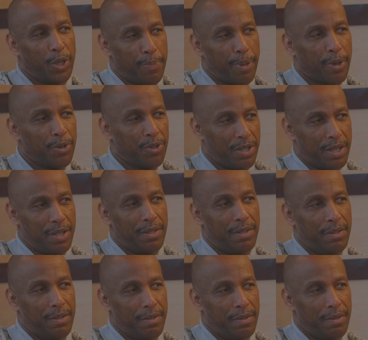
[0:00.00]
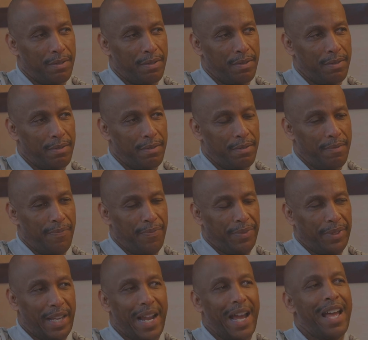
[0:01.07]
the person
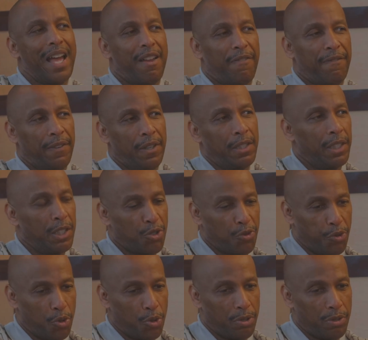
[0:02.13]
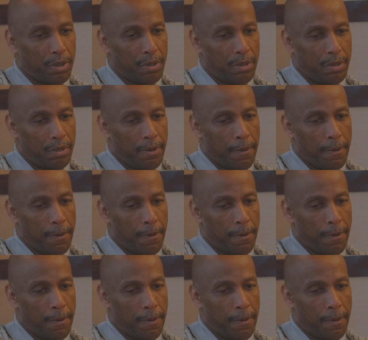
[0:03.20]
that I have feelings for